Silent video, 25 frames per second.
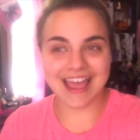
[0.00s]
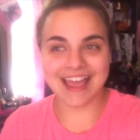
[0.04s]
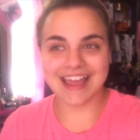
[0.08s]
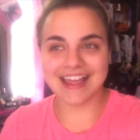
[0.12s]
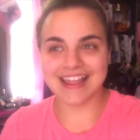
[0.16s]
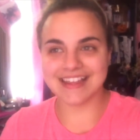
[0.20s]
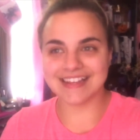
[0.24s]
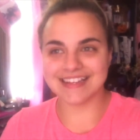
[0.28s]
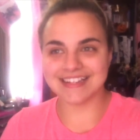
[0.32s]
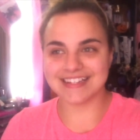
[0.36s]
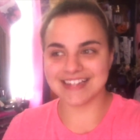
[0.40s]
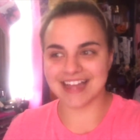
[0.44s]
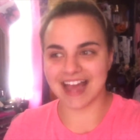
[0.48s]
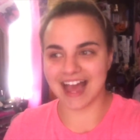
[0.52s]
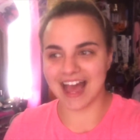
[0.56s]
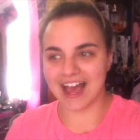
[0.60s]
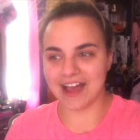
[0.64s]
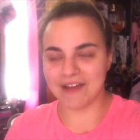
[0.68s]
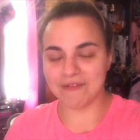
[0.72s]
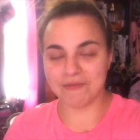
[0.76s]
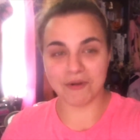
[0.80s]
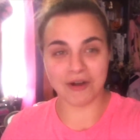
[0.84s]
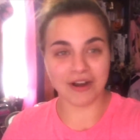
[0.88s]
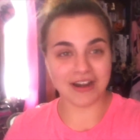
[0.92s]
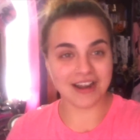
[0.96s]
and
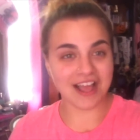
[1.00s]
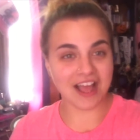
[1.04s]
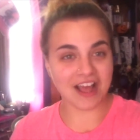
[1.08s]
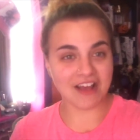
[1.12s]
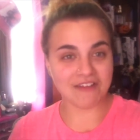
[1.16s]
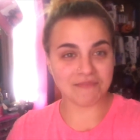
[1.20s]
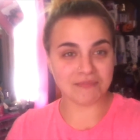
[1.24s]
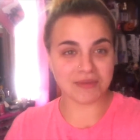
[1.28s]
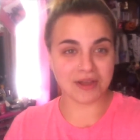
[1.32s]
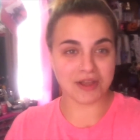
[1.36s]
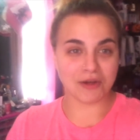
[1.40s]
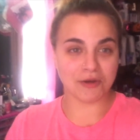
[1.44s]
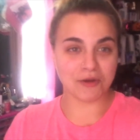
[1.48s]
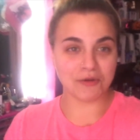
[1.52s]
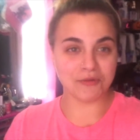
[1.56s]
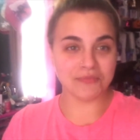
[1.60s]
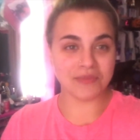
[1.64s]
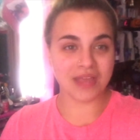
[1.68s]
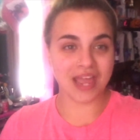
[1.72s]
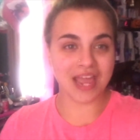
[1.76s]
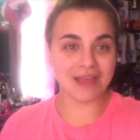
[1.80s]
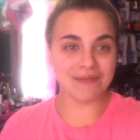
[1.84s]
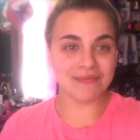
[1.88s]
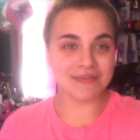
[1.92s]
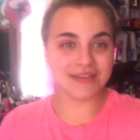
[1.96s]
I want to have my own
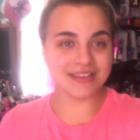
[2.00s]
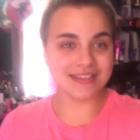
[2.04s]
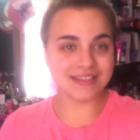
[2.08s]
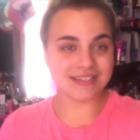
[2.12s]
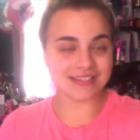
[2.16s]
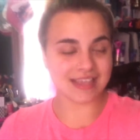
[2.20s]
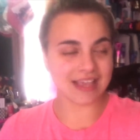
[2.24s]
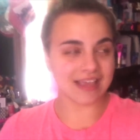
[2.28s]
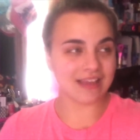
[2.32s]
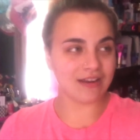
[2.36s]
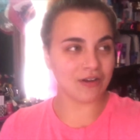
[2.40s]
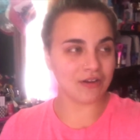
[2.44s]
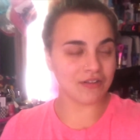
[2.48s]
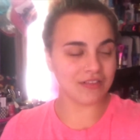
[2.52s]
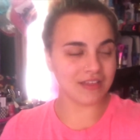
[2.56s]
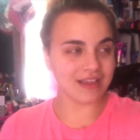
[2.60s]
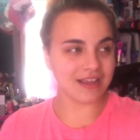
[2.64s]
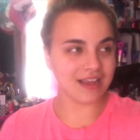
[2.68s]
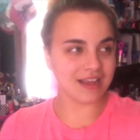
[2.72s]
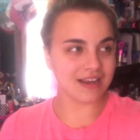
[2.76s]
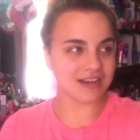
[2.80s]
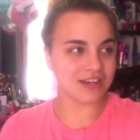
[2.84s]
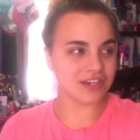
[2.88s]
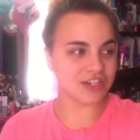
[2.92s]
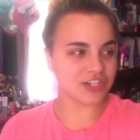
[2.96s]
babies and all
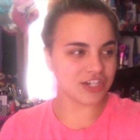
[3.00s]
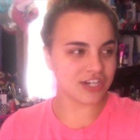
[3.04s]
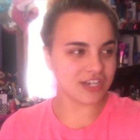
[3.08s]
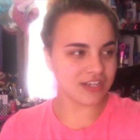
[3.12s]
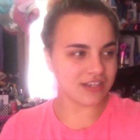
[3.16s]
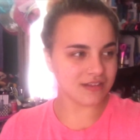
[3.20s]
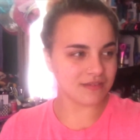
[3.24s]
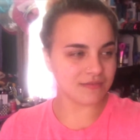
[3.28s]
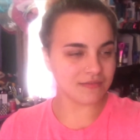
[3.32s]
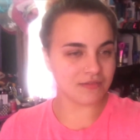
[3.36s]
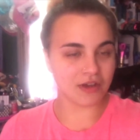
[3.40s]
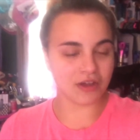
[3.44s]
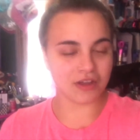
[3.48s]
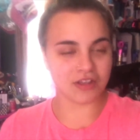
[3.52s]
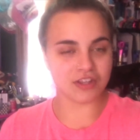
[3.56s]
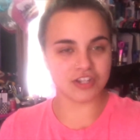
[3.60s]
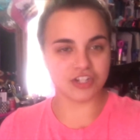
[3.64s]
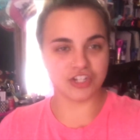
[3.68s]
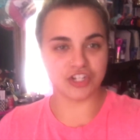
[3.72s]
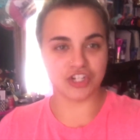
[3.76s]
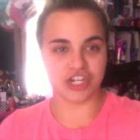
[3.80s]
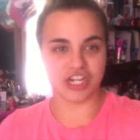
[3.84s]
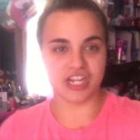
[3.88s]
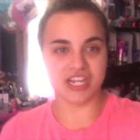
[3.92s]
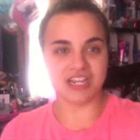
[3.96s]
that kind of jit
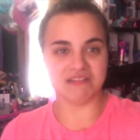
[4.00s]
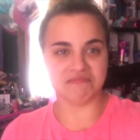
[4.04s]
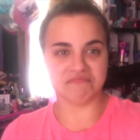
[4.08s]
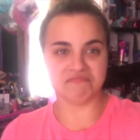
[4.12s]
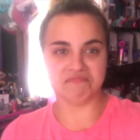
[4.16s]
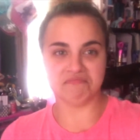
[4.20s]
Jit?